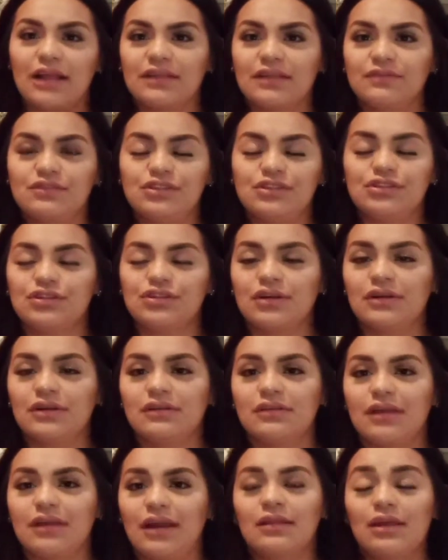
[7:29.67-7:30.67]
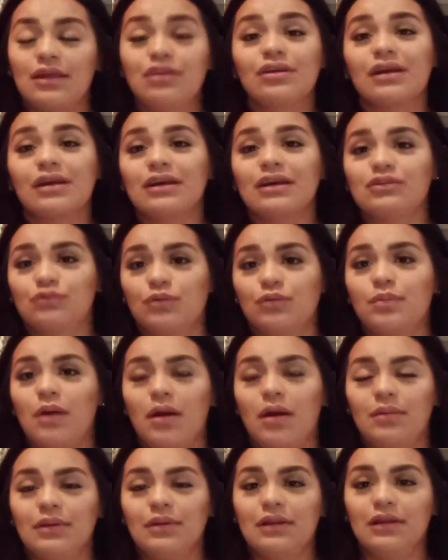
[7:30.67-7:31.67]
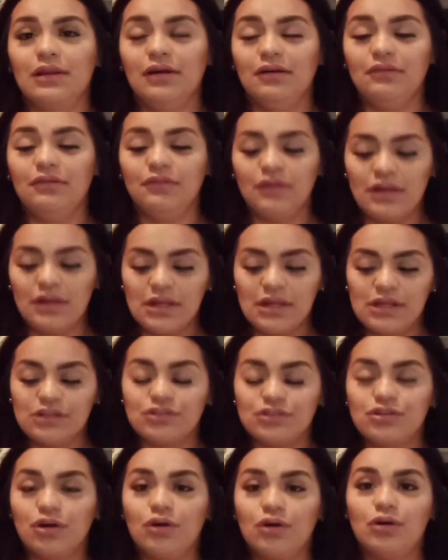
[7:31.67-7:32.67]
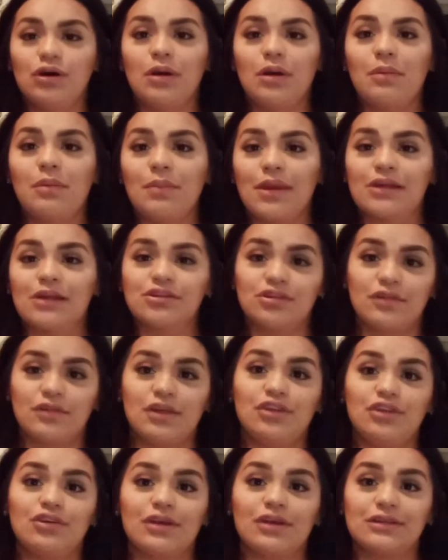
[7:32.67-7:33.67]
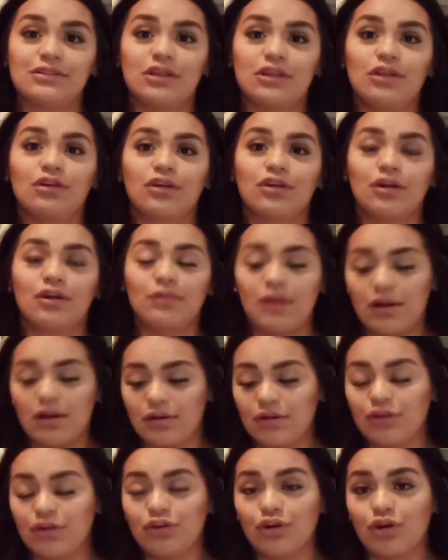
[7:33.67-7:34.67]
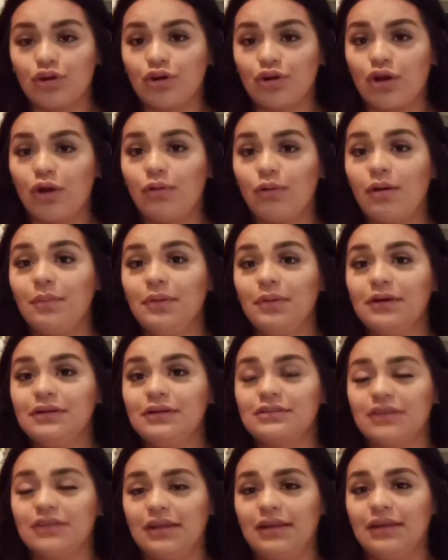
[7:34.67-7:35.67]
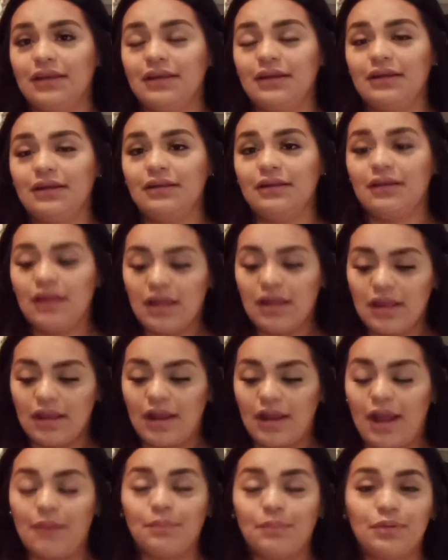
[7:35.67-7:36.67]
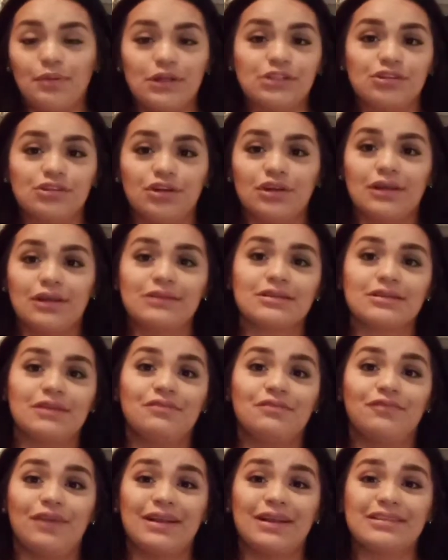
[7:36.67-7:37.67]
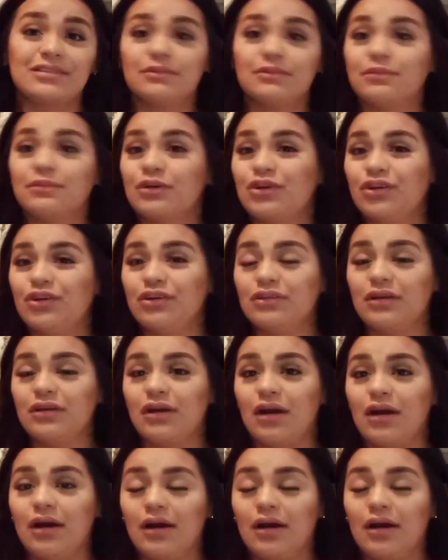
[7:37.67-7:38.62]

different kinds of t-shirts that you guys will probably love. So make sure that you guys look around your Walmart, and I'm pretty sure you guys can find some good